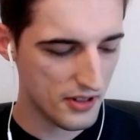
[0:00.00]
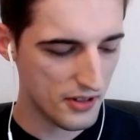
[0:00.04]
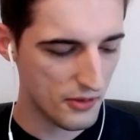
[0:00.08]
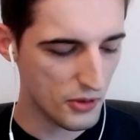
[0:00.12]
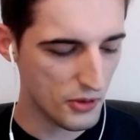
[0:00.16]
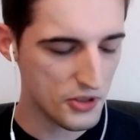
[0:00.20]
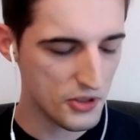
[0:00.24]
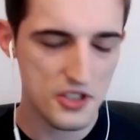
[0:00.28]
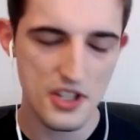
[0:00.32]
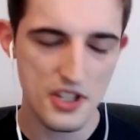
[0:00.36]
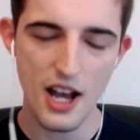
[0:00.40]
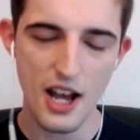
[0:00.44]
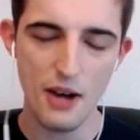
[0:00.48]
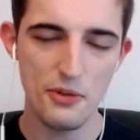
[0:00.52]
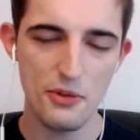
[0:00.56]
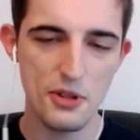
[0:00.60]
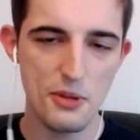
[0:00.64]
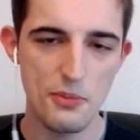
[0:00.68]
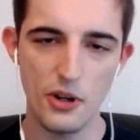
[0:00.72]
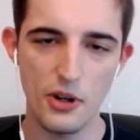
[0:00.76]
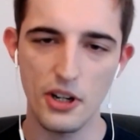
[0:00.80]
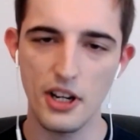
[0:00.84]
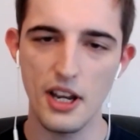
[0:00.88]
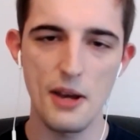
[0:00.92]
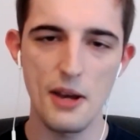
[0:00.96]
we'll start with the
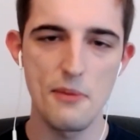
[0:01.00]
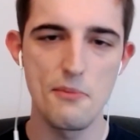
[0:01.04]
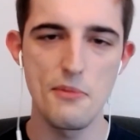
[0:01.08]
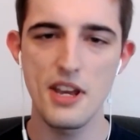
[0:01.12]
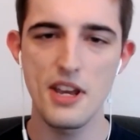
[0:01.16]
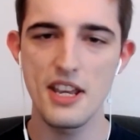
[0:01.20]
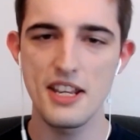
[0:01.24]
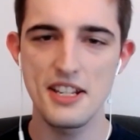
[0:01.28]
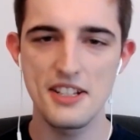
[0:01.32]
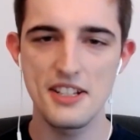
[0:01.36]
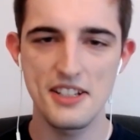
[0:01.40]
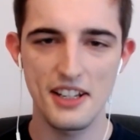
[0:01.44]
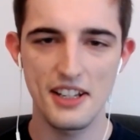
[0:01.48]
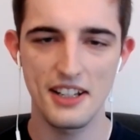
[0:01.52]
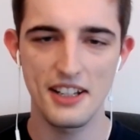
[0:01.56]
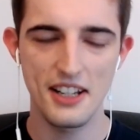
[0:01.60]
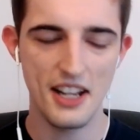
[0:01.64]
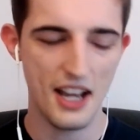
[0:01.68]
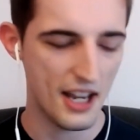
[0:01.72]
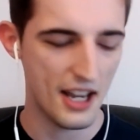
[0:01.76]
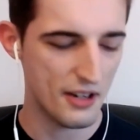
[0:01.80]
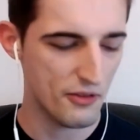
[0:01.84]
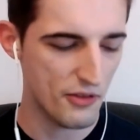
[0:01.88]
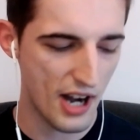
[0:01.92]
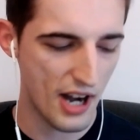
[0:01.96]
book. Amazing.
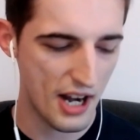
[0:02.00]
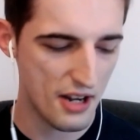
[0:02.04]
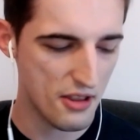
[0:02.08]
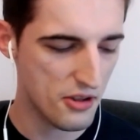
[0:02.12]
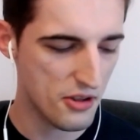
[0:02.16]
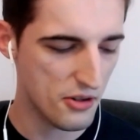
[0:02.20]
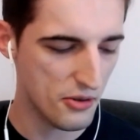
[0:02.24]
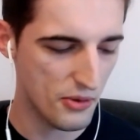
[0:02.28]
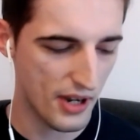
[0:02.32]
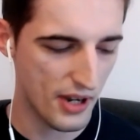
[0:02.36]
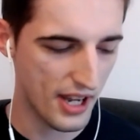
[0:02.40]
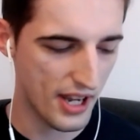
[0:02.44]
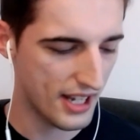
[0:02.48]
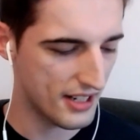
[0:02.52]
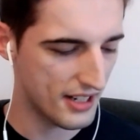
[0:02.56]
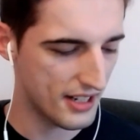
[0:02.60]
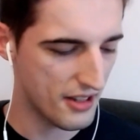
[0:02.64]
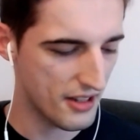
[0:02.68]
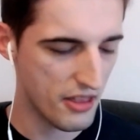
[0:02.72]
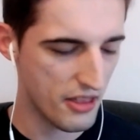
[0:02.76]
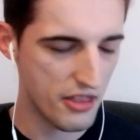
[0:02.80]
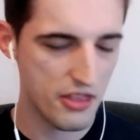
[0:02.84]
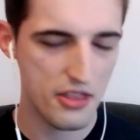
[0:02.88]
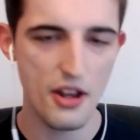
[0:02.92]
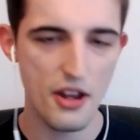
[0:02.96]
I read through it,
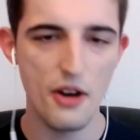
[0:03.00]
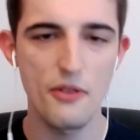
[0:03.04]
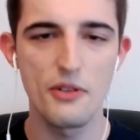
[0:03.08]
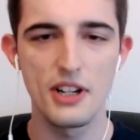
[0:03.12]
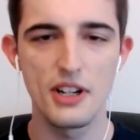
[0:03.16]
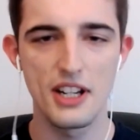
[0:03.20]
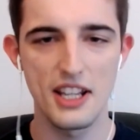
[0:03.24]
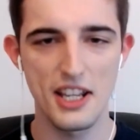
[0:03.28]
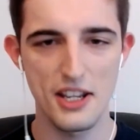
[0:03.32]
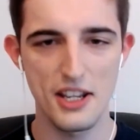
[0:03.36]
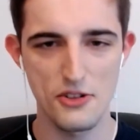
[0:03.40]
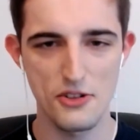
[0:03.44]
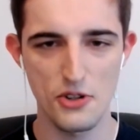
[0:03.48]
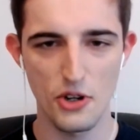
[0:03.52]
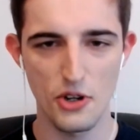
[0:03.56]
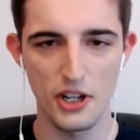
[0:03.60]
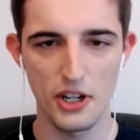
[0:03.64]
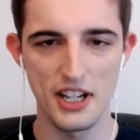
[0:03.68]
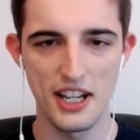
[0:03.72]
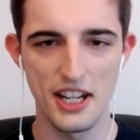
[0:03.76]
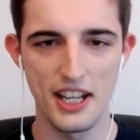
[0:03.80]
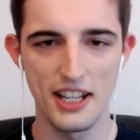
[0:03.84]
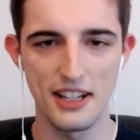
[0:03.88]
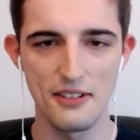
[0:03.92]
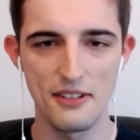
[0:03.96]
thoroughly
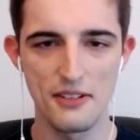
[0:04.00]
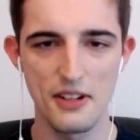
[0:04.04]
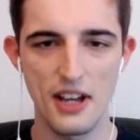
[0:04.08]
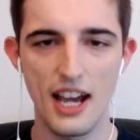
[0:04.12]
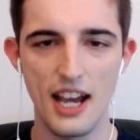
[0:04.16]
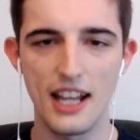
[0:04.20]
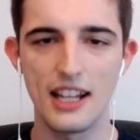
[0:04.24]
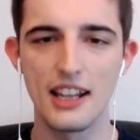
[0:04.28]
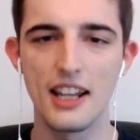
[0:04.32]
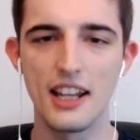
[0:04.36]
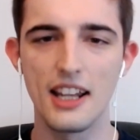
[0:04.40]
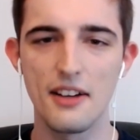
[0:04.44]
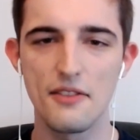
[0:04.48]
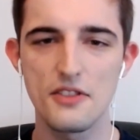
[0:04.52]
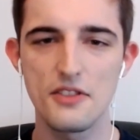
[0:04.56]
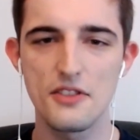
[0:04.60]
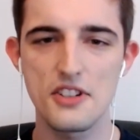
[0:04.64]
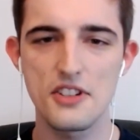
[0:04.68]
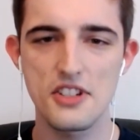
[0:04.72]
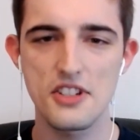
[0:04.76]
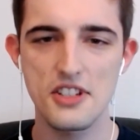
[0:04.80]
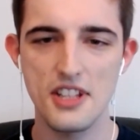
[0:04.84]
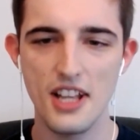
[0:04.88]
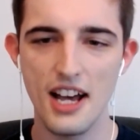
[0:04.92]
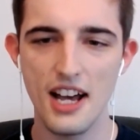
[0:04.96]
enjoyed it. I'd love to
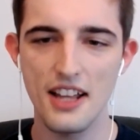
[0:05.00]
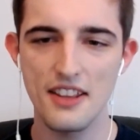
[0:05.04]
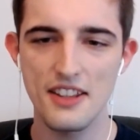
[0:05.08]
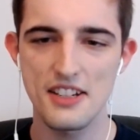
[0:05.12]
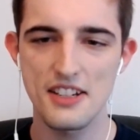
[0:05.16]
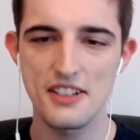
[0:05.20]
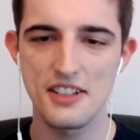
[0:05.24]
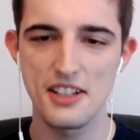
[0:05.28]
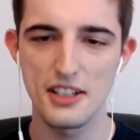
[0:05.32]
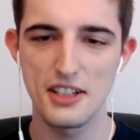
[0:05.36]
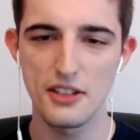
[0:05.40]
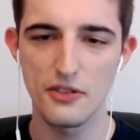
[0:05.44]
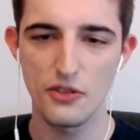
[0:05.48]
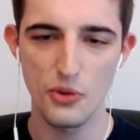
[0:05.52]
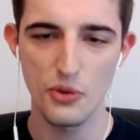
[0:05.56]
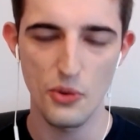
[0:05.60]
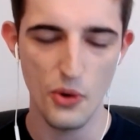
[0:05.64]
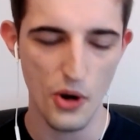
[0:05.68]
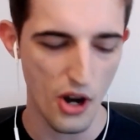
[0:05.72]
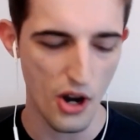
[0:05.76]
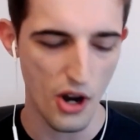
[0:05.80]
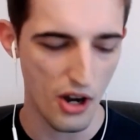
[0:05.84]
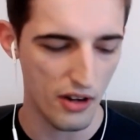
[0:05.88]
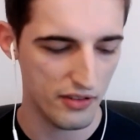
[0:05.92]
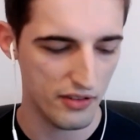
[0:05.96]
start this interview
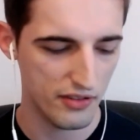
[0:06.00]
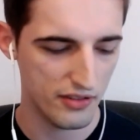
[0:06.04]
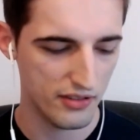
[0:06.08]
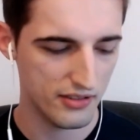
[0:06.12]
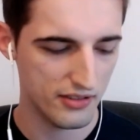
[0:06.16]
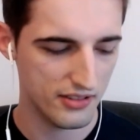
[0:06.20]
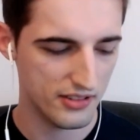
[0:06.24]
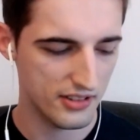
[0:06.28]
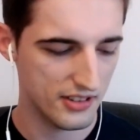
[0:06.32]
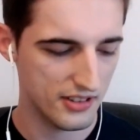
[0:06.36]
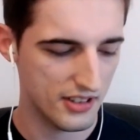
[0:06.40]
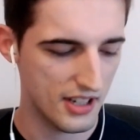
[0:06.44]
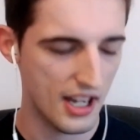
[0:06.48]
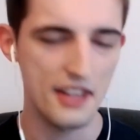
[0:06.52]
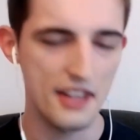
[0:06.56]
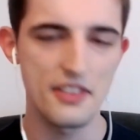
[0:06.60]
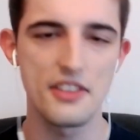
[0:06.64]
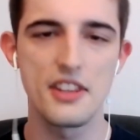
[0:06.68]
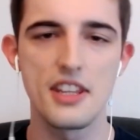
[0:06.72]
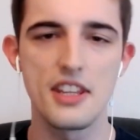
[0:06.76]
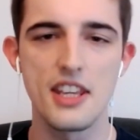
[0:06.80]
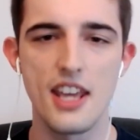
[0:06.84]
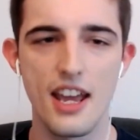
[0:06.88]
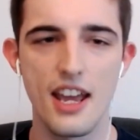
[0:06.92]
off at the